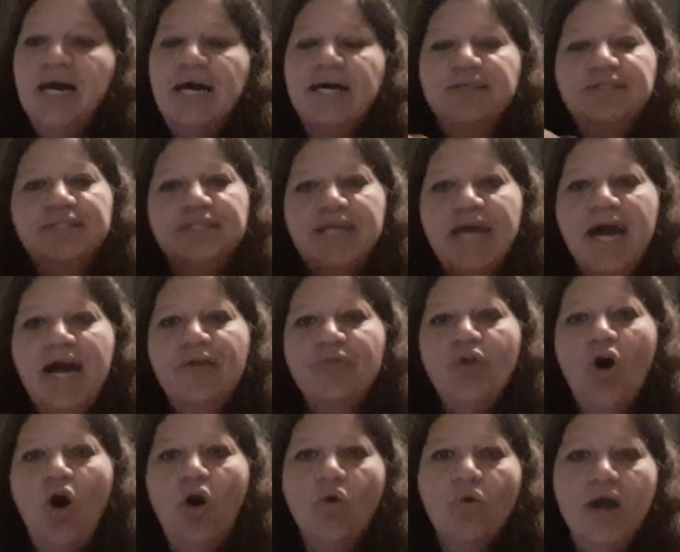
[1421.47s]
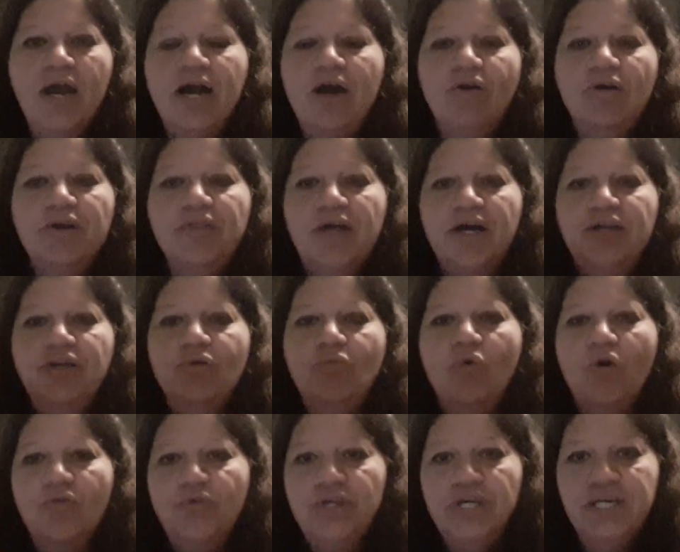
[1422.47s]
and scan the whole area that you
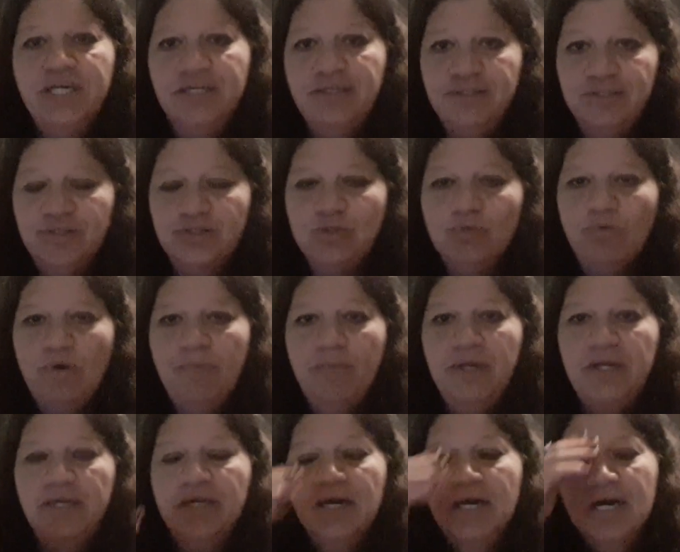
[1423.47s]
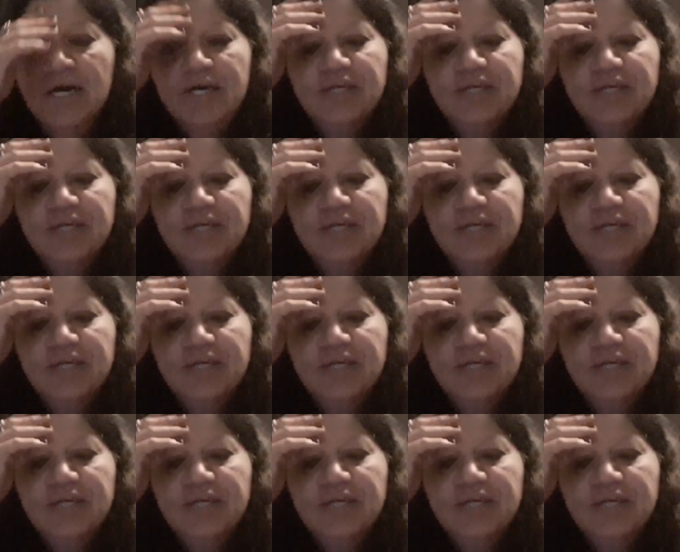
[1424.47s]
want your kids to swim in.